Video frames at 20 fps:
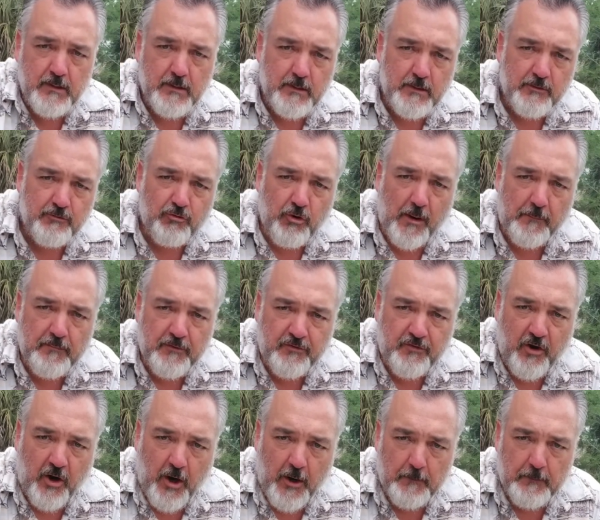drop the
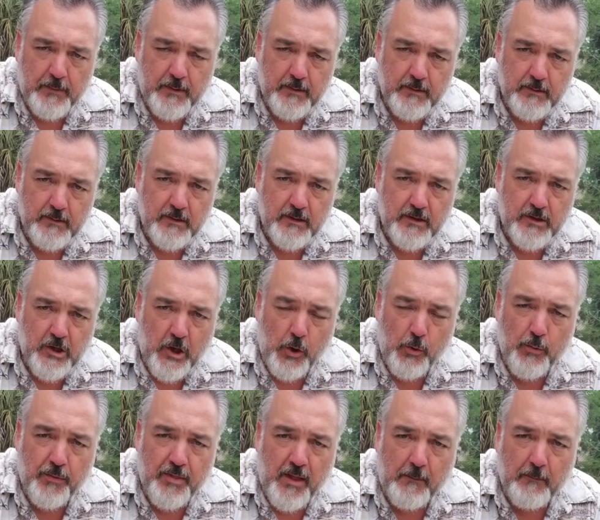tarp, go
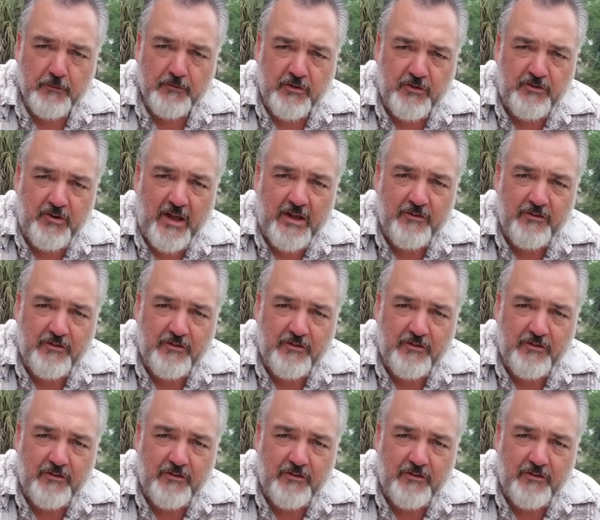with almost a tent